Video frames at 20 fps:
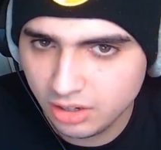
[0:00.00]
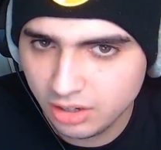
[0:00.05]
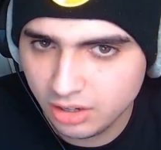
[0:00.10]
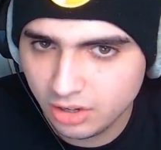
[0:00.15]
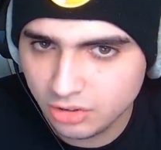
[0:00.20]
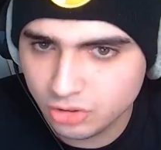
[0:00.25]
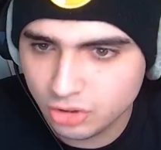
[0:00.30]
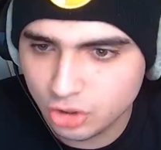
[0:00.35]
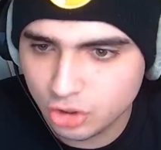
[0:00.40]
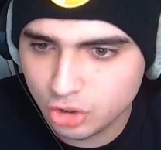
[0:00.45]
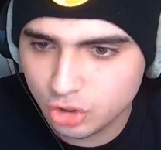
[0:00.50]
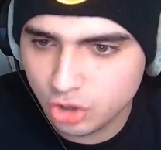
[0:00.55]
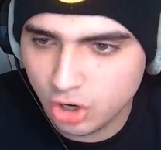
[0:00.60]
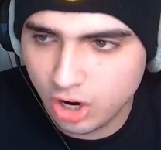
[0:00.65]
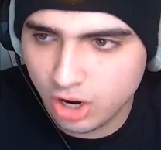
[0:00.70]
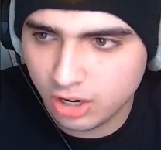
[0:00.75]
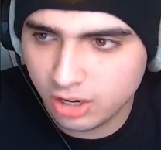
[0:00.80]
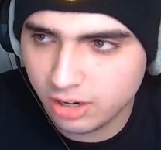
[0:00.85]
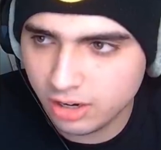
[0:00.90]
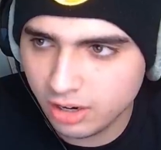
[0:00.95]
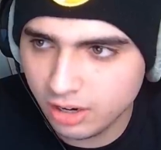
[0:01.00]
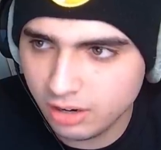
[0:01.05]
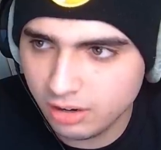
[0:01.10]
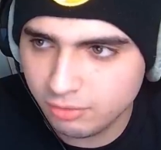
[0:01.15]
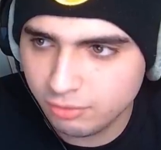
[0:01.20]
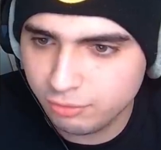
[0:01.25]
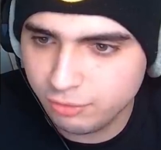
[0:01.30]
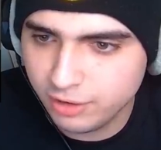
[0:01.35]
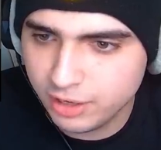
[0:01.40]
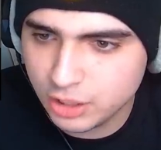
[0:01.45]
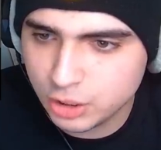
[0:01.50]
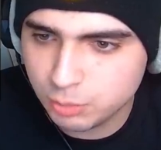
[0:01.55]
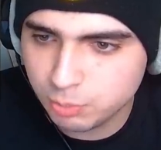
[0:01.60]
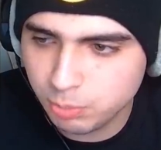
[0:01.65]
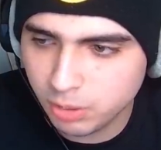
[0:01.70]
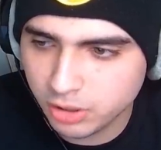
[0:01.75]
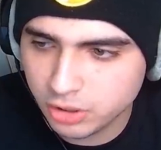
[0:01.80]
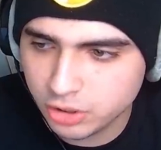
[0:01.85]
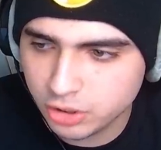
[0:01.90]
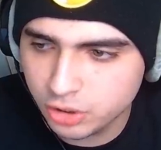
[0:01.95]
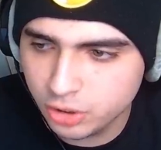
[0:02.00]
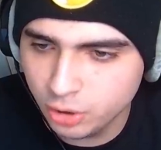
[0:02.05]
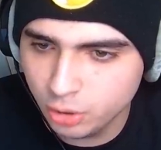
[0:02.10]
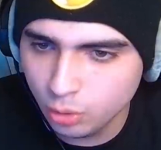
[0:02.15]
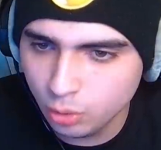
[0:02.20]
That was a strong finish punch, too.